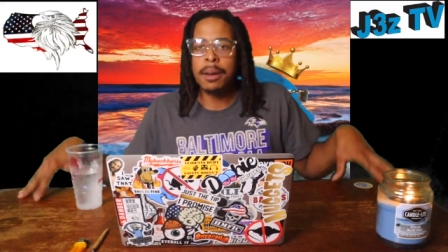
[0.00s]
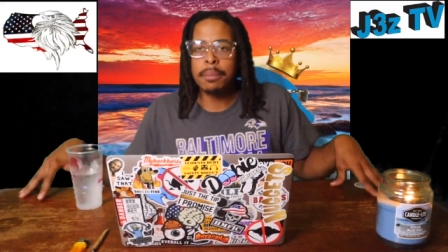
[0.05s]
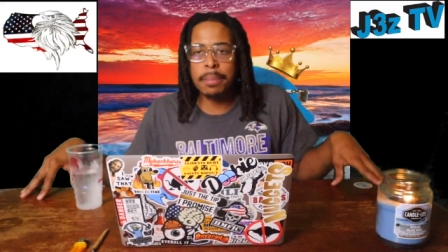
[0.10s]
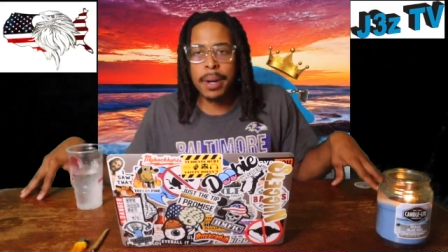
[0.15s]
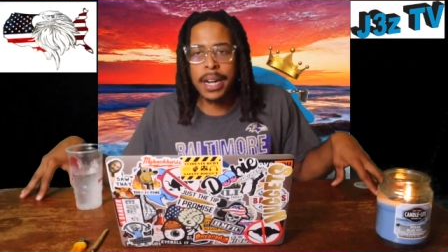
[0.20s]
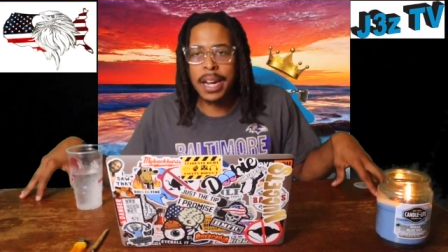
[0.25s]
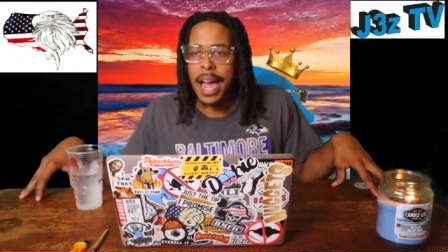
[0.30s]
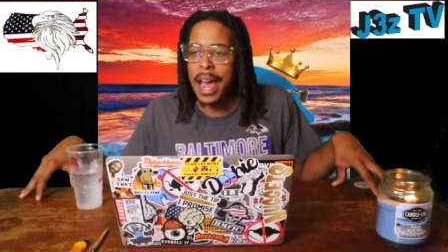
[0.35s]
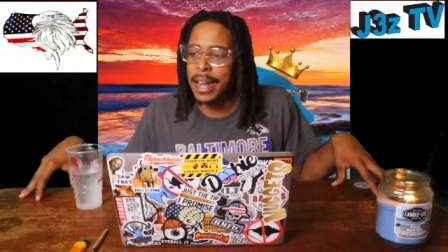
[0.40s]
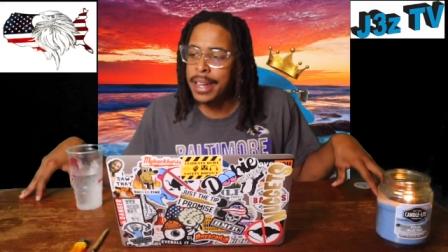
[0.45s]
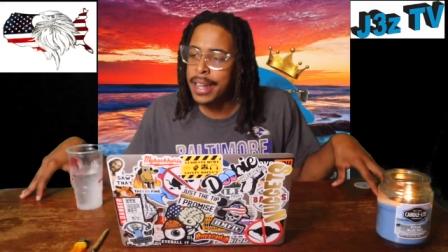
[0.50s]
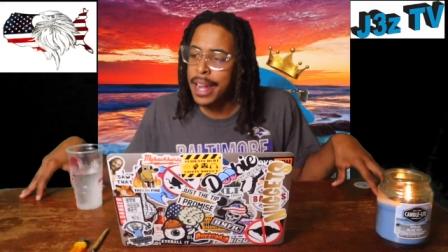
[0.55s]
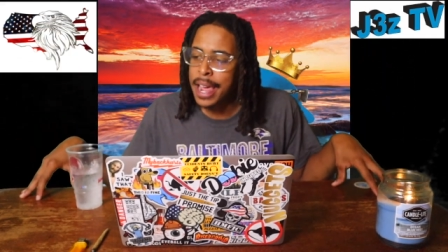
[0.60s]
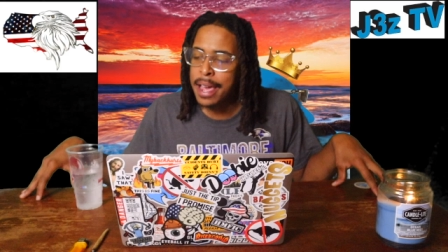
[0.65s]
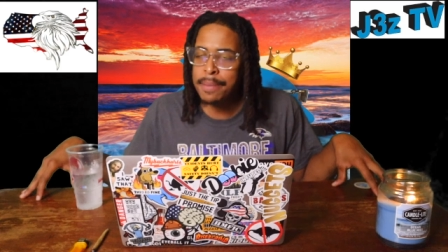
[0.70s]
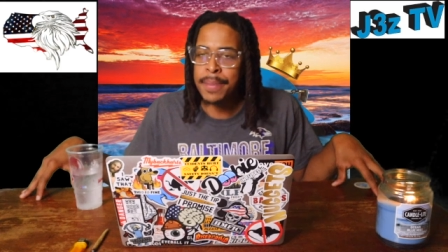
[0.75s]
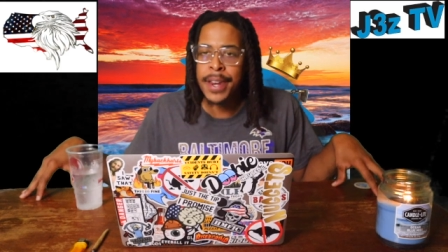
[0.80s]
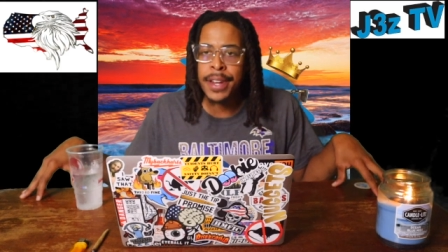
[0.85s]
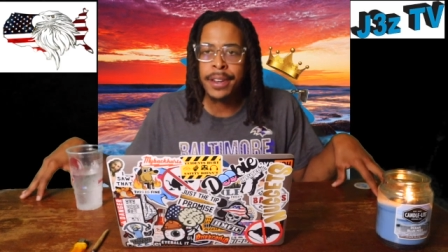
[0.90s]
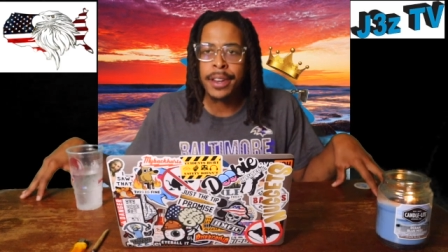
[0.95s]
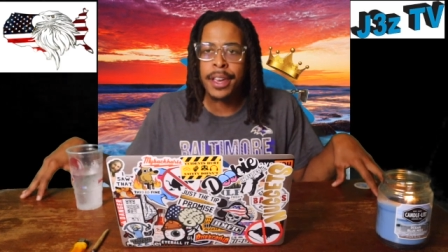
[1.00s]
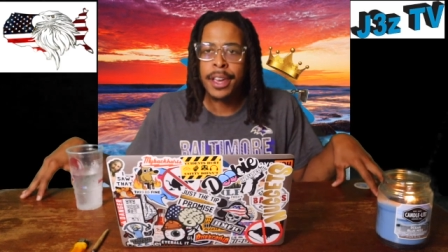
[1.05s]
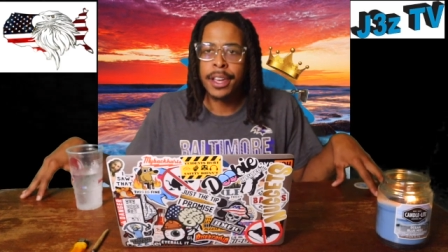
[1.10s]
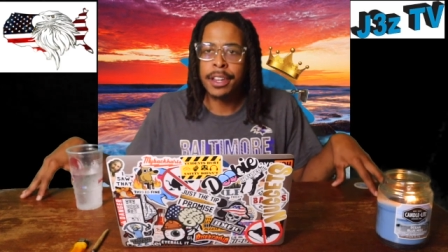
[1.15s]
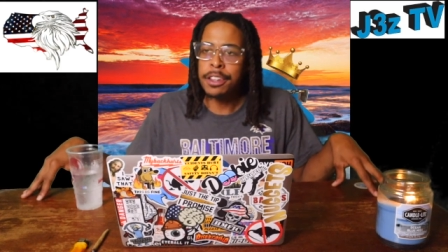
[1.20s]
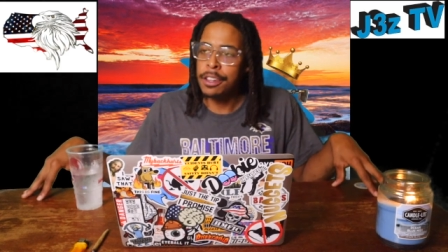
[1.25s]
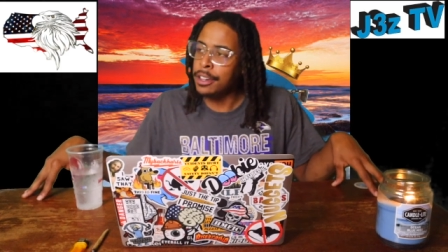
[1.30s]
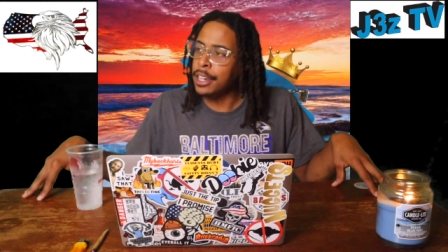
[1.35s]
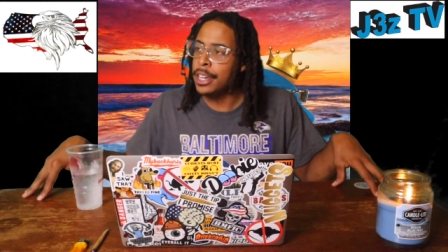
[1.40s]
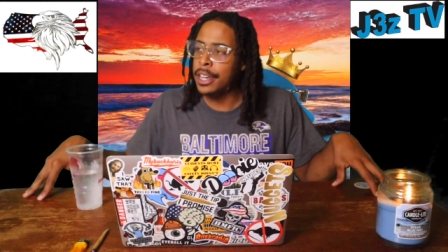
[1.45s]
But god damn it,
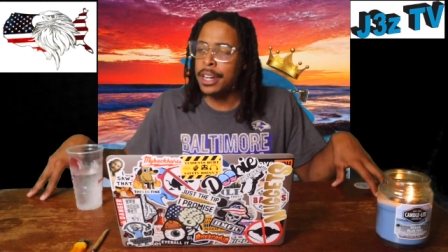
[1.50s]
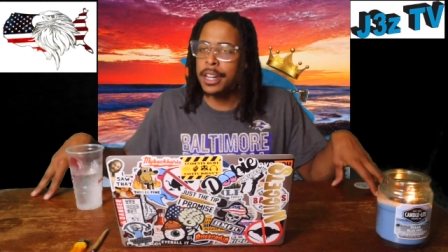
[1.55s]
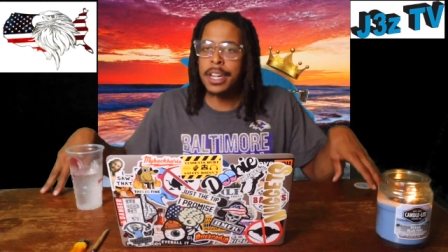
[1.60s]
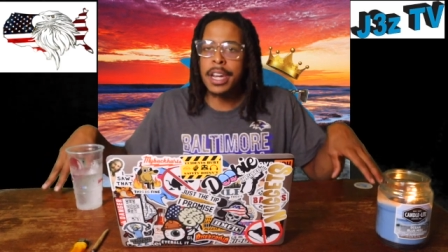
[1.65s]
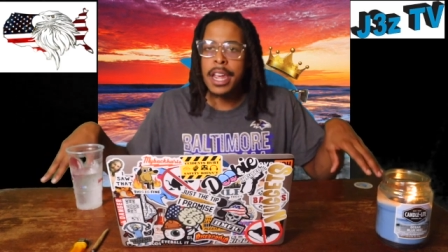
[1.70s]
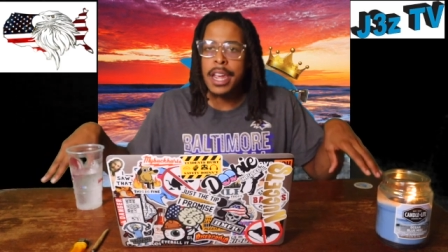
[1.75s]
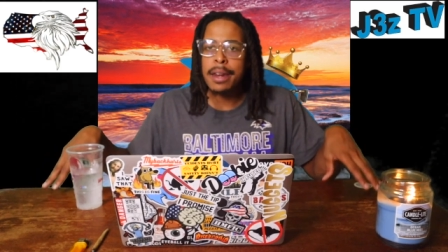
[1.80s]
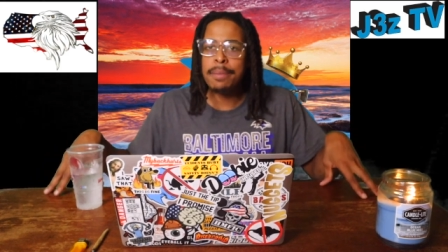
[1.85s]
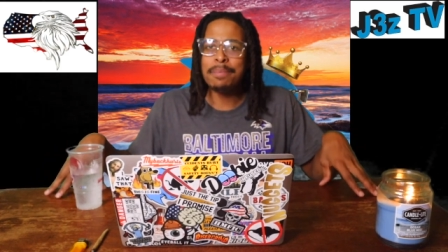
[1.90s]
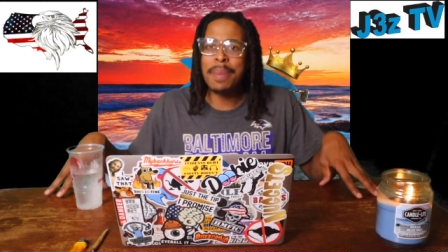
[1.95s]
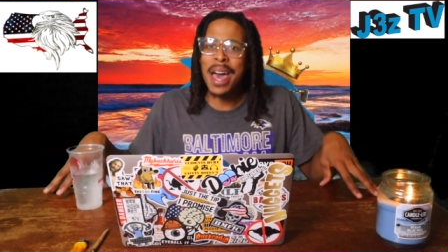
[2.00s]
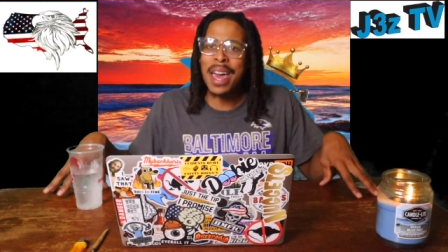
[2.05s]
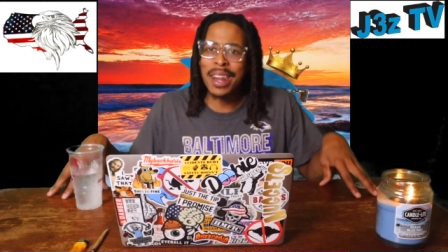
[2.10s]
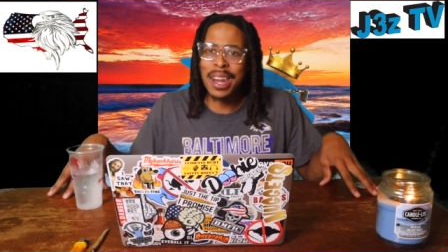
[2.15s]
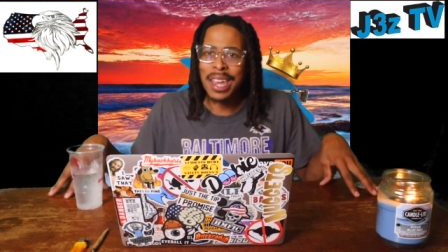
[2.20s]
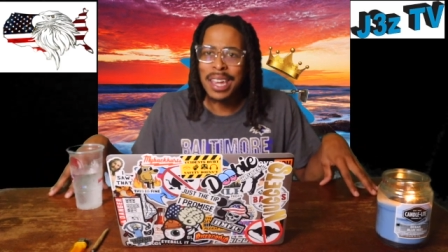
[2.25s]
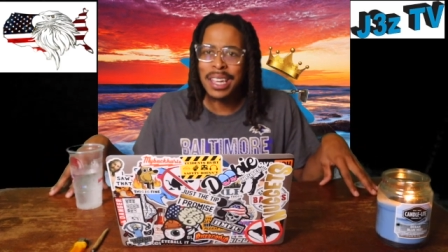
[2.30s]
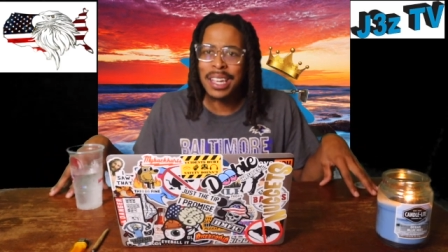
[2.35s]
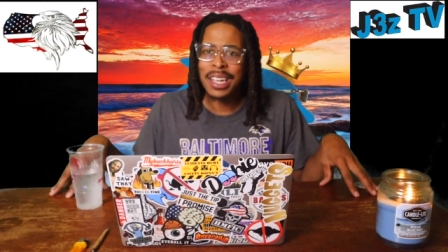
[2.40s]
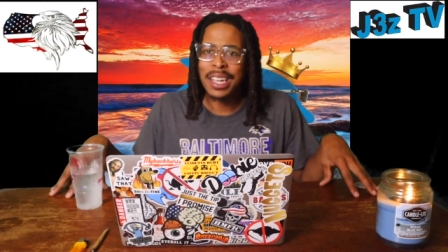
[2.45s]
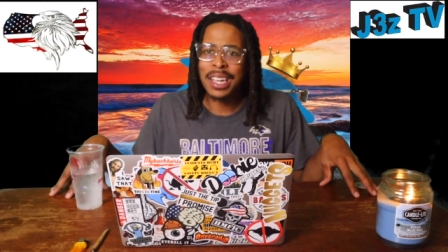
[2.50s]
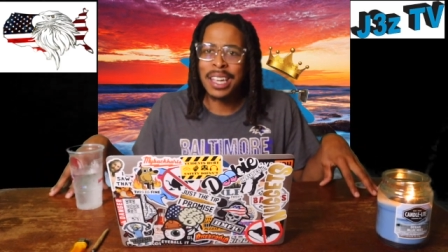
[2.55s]
you could have did better.